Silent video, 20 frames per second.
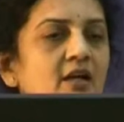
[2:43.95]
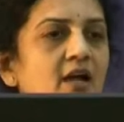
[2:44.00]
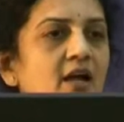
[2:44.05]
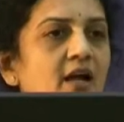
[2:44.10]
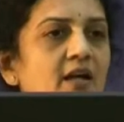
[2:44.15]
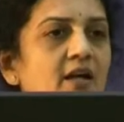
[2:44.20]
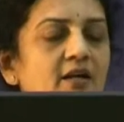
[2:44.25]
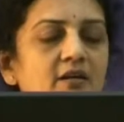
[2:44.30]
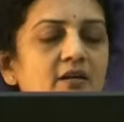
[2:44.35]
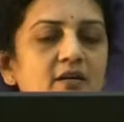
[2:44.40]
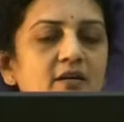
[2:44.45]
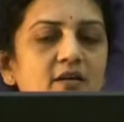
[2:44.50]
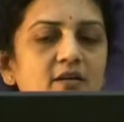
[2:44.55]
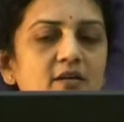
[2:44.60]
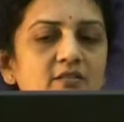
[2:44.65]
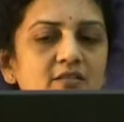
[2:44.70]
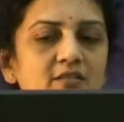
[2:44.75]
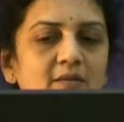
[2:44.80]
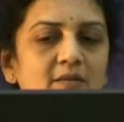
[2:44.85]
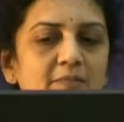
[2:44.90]

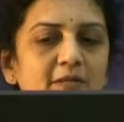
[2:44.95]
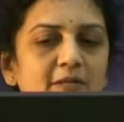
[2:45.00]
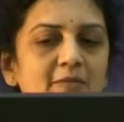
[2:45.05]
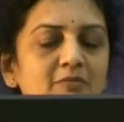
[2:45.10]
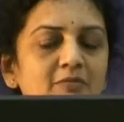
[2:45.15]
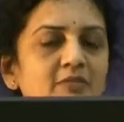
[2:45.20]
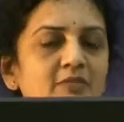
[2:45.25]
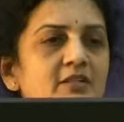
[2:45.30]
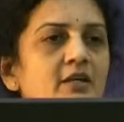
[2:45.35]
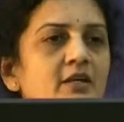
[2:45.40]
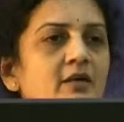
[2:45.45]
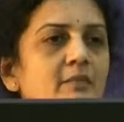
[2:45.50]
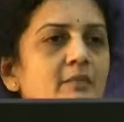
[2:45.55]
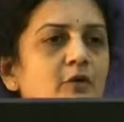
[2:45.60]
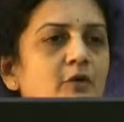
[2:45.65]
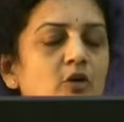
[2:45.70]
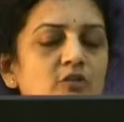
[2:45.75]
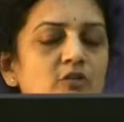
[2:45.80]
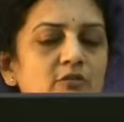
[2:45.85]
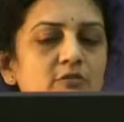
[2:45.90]
and sometimes
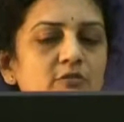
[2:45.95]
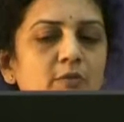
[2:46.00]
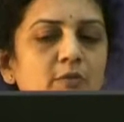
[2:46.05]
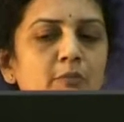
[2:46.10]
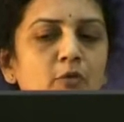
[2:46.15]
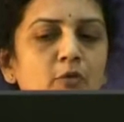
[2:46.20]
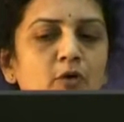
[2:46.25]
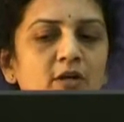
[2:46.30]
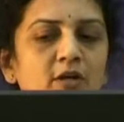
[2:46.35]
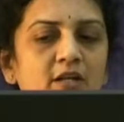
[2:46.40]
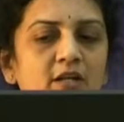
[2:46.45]
because of the poor